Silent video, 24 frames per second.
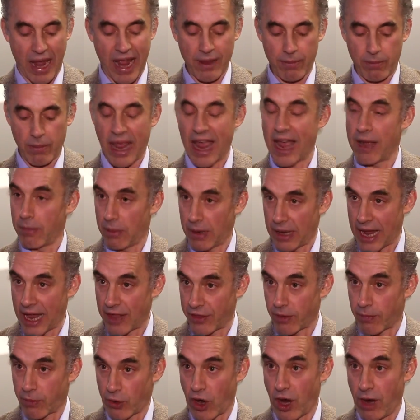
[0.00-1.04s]

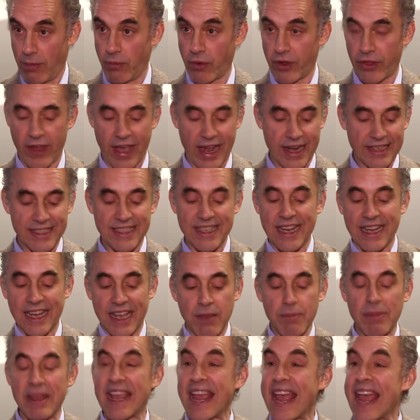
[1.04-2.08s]
And the problem with that is that it
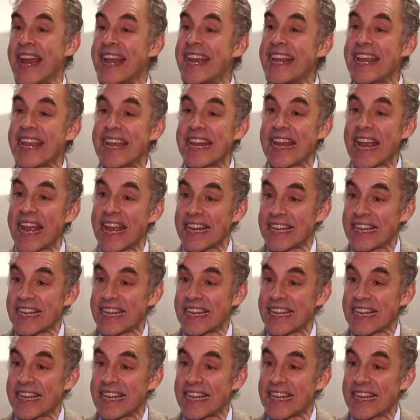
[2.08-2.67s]
can be any